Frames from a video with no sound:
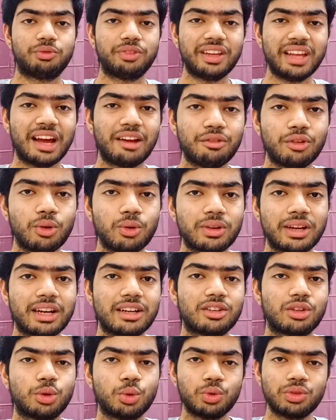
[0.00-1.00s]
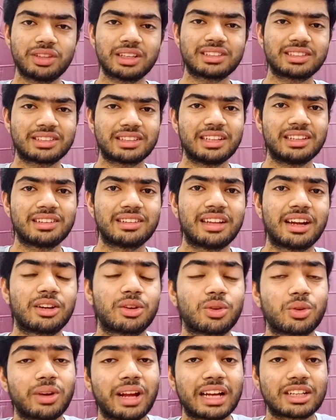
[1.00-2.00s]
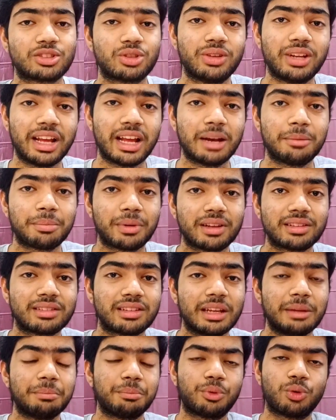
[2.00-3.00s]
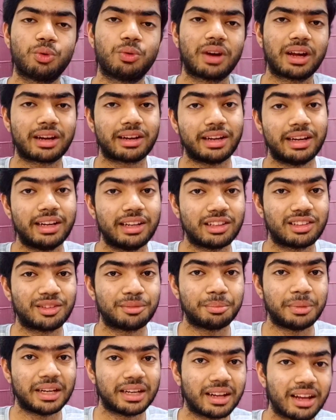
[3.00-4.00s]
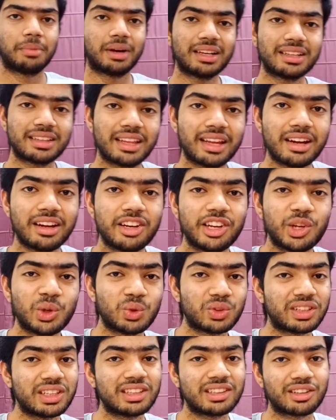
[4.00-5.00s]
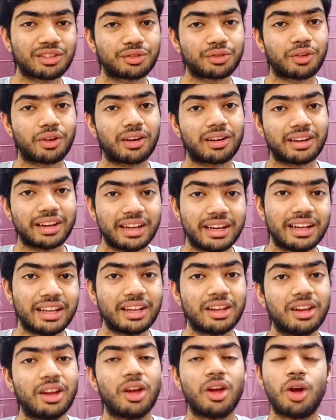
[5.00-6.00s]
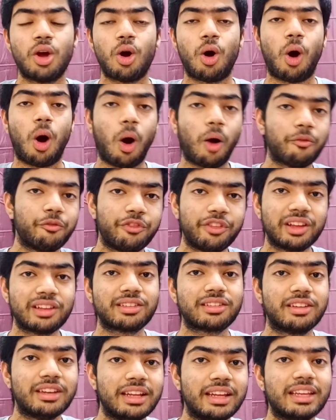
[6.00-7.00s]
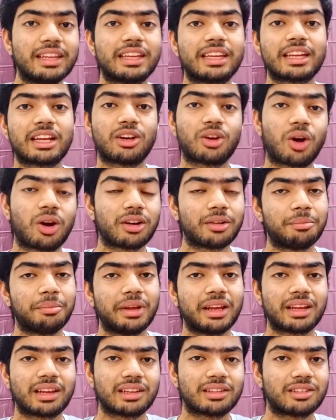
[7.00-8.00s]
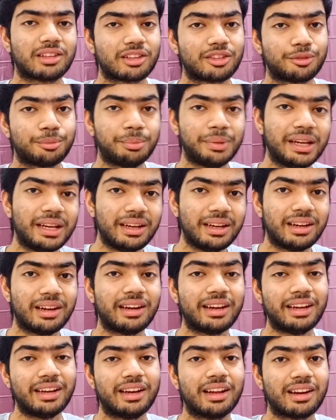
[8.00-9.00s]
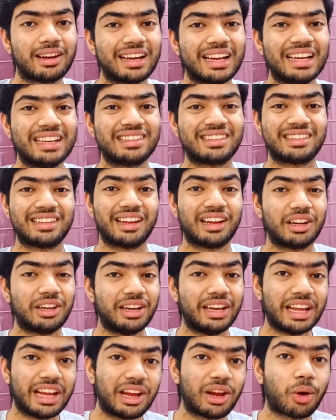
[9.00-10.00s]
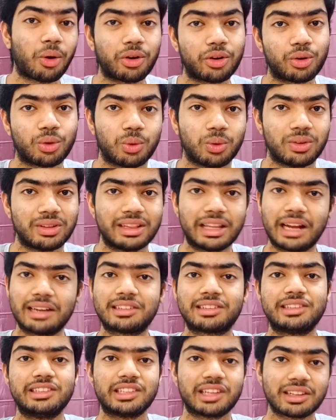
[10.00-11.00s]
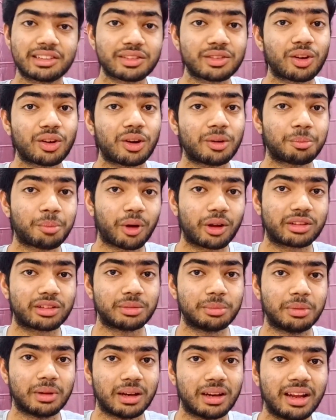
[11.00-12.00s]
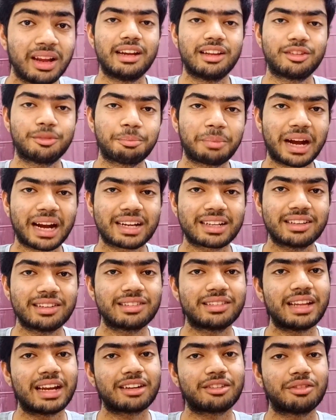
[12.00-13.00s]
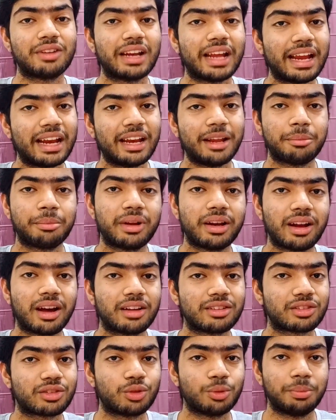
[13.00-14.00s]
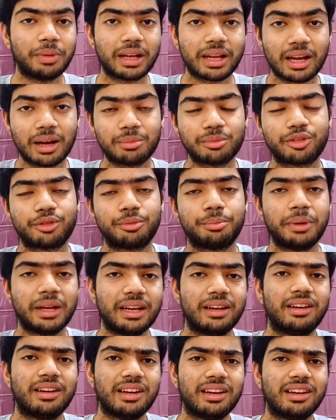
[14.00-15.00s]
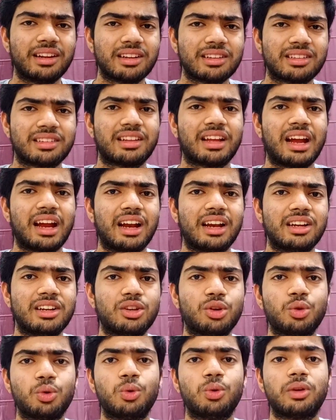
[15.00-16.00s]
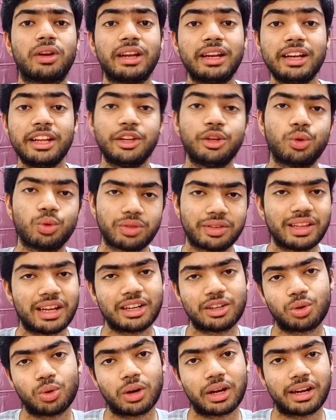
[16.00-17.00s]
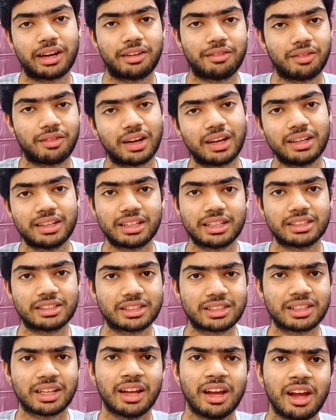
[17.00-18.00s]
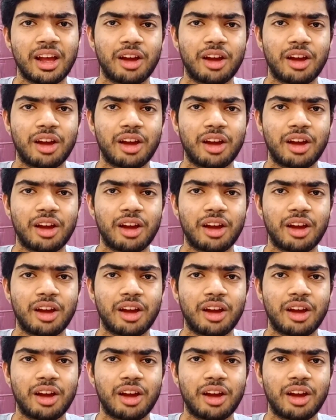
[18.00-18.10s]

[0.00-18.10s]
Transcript: we have looked at two such things that could actually help us improve our reading speed, but then using this for reading obviously cannot make us a speed reader in say a day or two. That's just not possible. It is practice that will enable us to become speed readers and to really use that to our advantage.